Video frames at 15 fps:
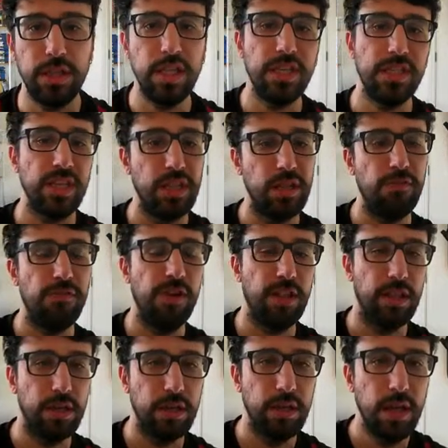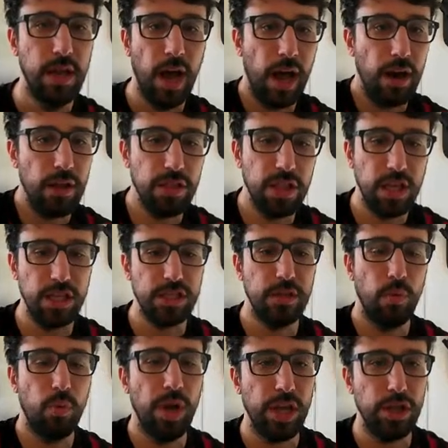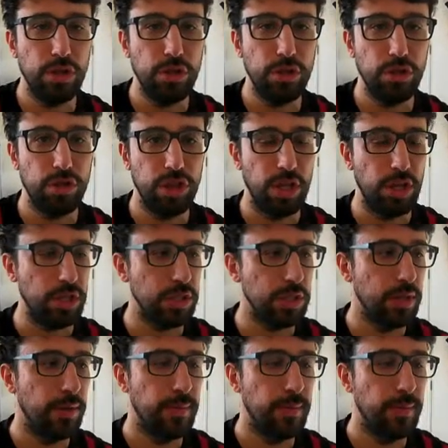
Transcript: decent defender. I don't think it's the way to do things.